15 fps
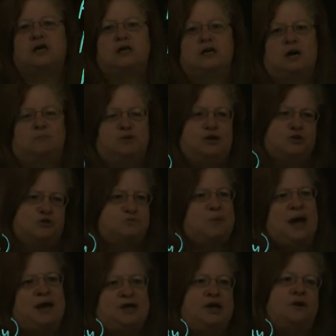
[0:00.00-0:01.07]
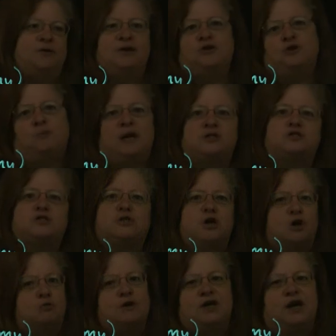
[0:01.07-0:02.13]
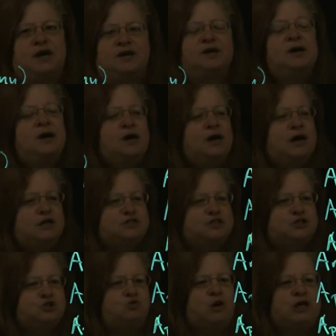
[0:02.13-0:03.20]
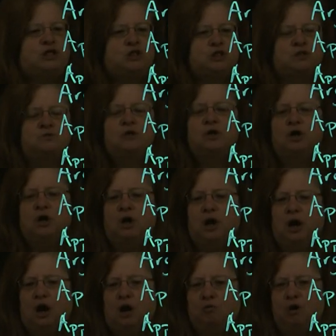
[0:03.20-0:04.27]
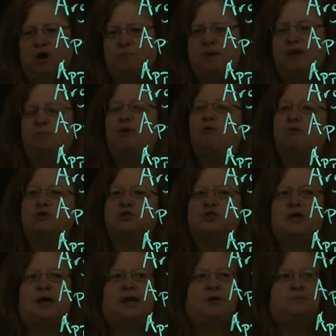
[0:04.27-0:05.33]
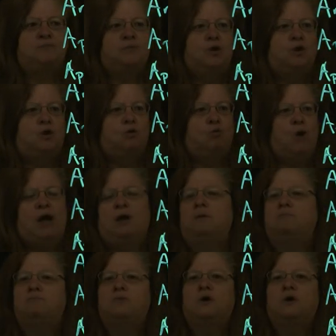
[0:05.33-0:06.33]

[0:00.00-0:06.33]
a couple of years back here in New Mexico, we had a situation uh, where people were saying, well,